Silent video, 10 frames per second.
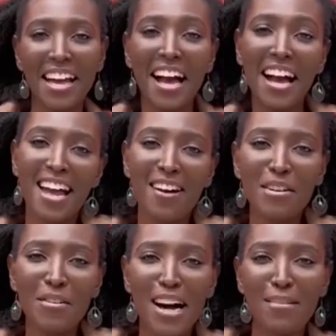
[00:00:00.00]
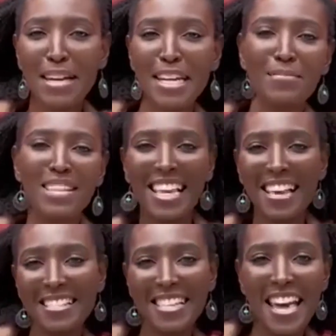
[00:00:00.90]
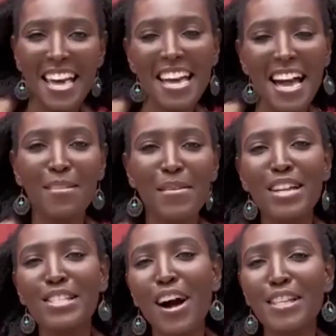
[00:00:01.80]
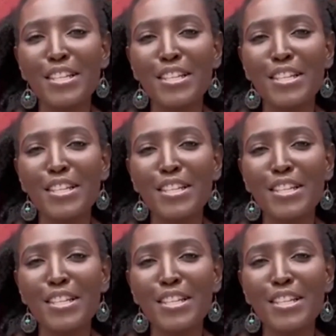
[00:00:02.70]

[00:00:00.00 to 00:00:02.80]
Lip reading: Hi everyone, my name is Essay, and I'm here to talk to